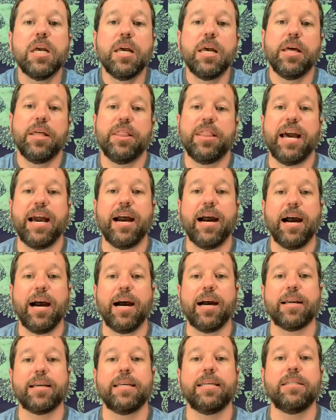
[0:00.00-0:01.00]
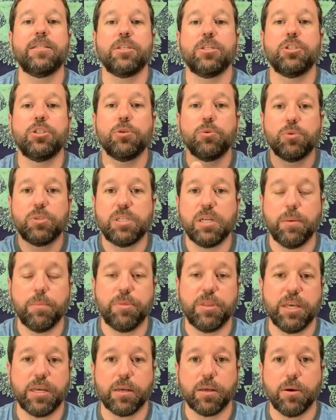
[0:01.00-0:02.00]
that hockey to do
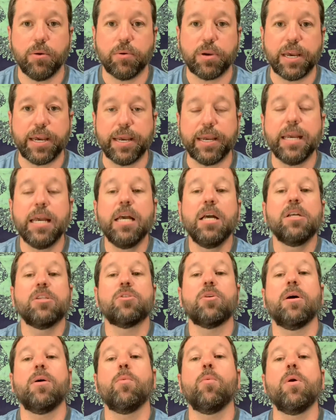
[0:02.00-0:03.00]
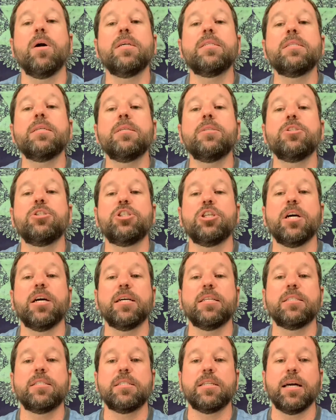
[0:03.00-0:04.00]
something. Okay. So it wasn't
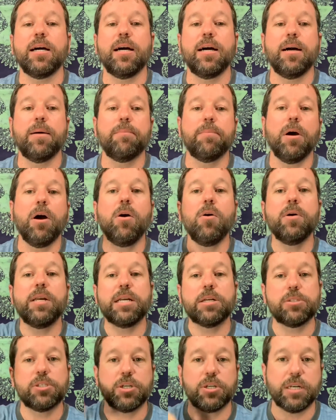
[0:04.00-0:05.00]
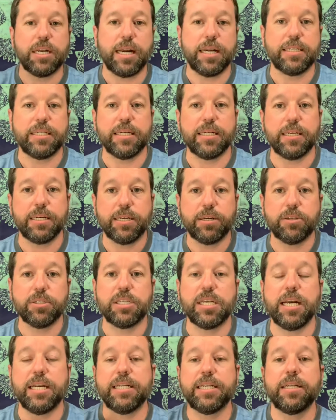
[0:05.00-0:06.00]
just, here's an idea and here's
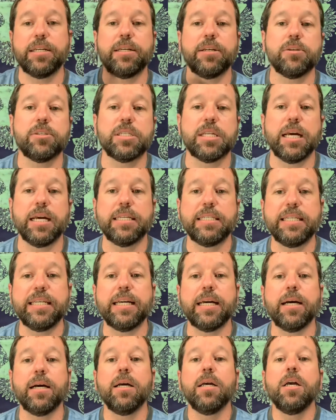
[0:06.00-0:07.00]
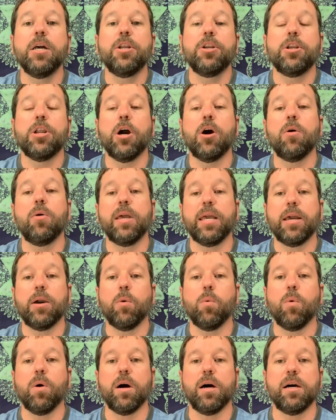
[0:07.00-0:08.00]
an idea and here's an idea. No,
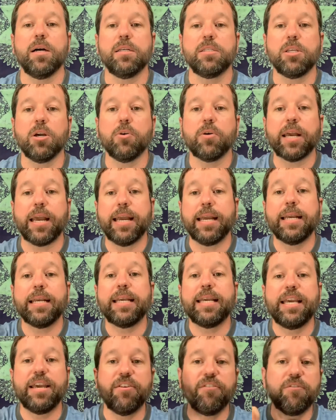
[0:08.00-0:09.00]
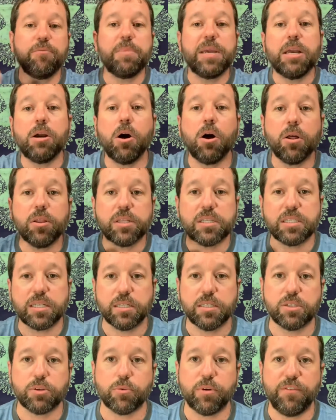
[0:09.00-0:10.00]
it was, okay, give me all the
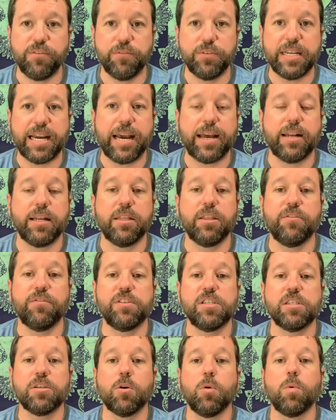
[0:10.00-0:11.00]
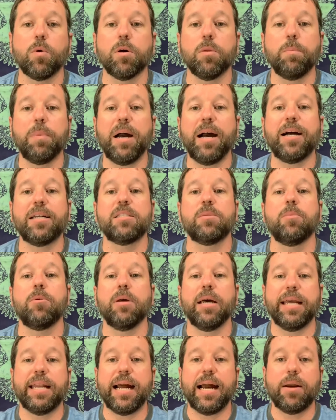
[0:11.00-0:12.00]
sensory data in the physical world possible,
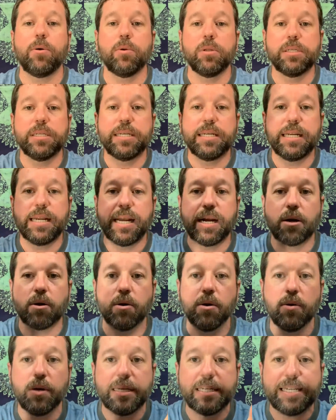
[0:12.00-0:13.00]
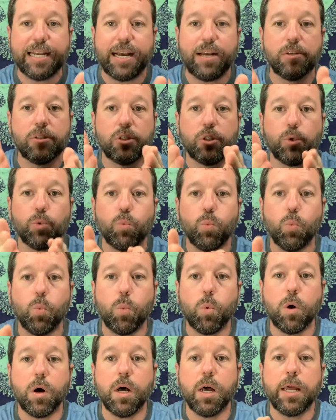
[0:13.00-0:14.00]
and I will narrow it down to
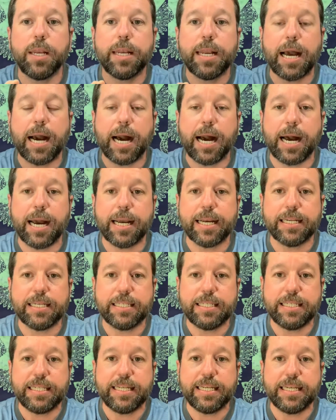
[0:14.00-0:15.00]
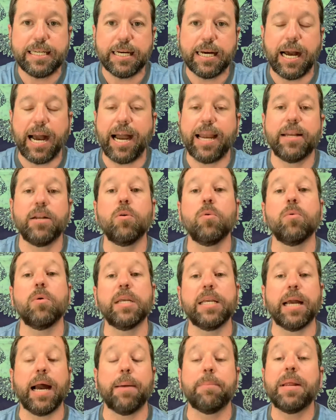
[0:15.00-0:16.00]
one idea.
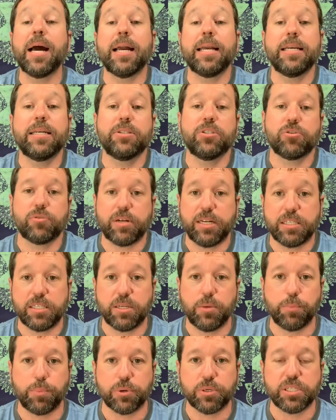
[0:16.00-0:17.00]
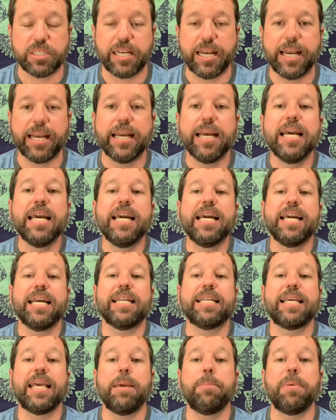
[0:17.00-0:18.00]
I'm not interested per se
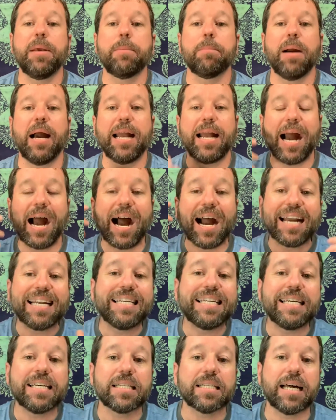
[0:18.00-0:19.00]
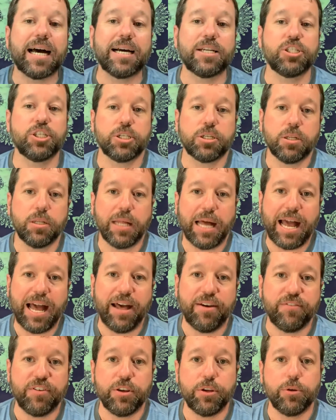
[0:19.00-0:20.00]
in keeping my ideological
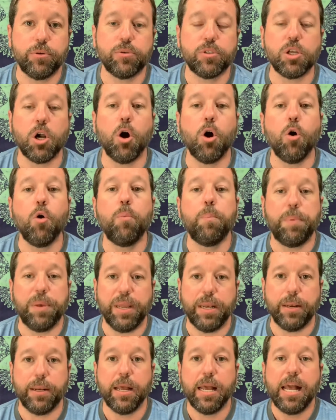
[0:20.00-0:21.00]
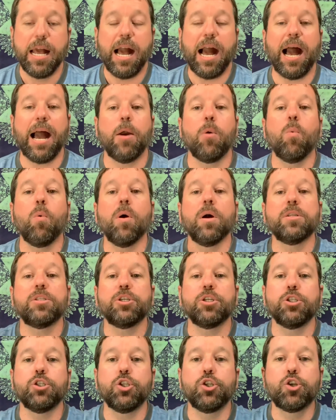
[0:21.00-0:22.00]
avenues open. I want
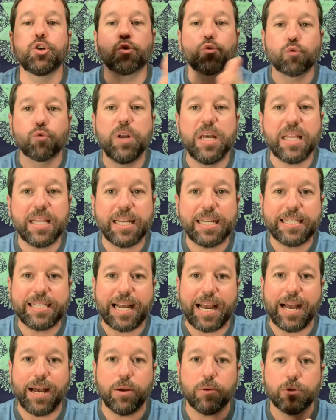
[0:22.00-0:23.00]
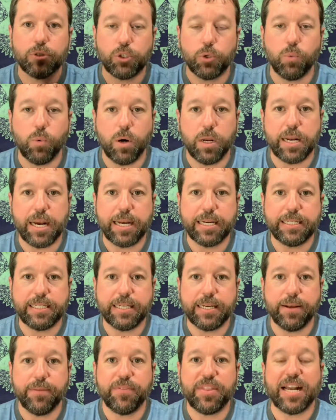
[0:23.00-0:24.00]
to drill it down to one
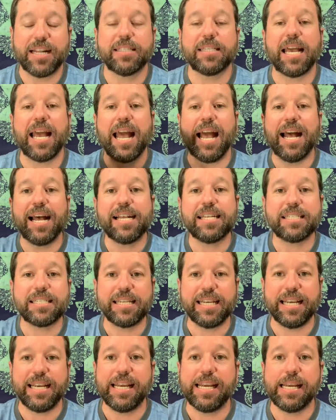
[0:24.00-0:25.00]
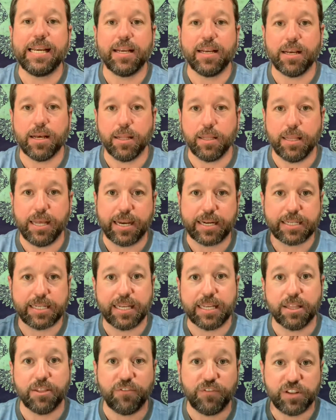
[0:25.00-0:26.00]
idea. That's SE,
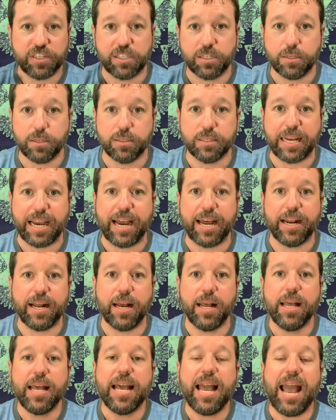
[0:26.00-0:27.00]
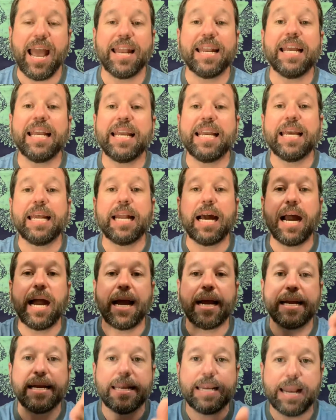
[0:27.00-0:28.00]
collecting the physical data, and
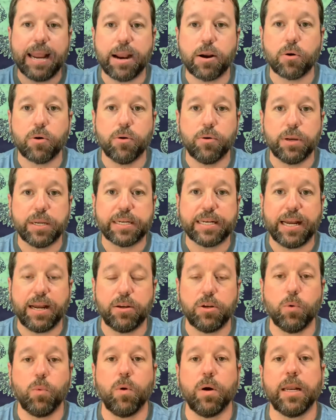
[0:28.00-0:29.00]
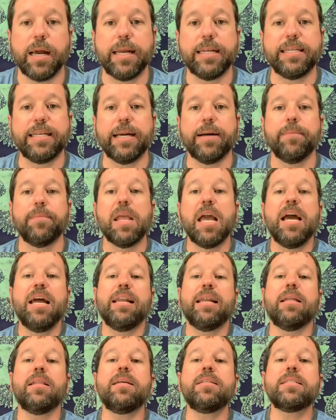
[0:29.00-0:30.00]
NI, narrowing down to one idea.
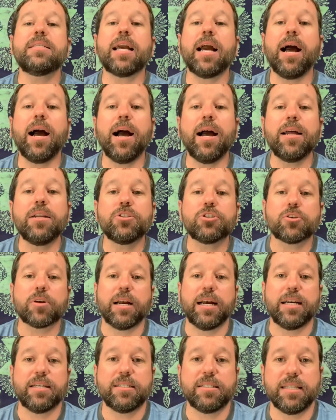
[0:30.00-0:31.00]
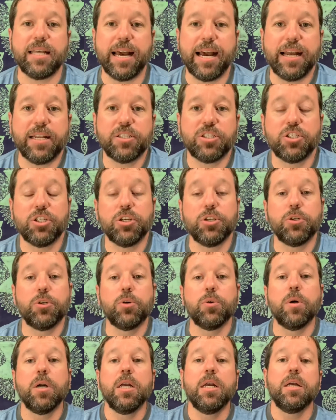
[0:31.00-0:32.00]
Now let's contrast that
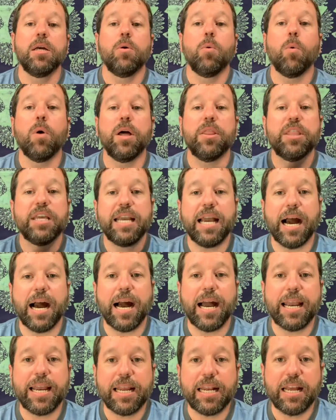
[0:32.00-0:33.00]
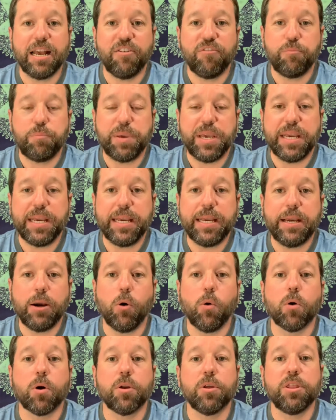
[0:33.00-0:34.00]
to what the INFP
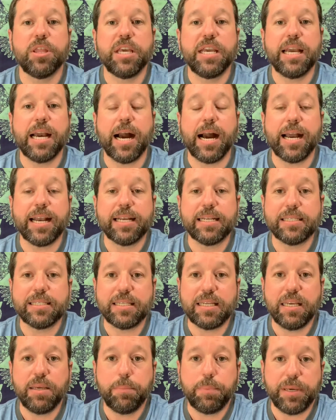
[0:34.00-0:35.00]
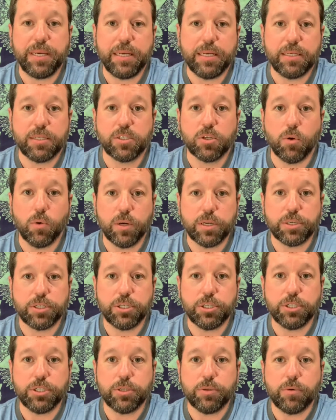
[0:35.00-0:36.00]
or the INTP is going to
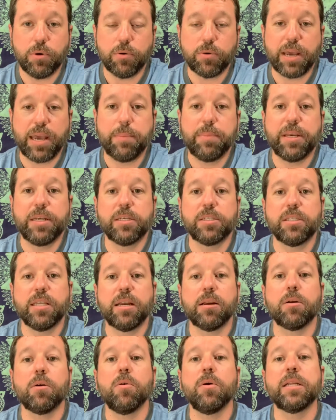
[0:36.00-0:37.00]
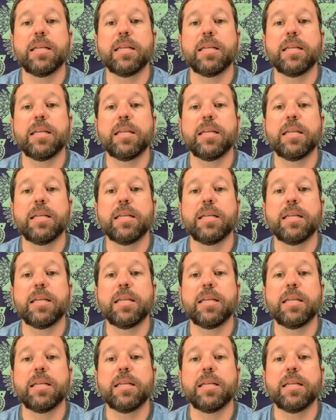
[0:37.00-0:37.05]
do, okay? Because they're going to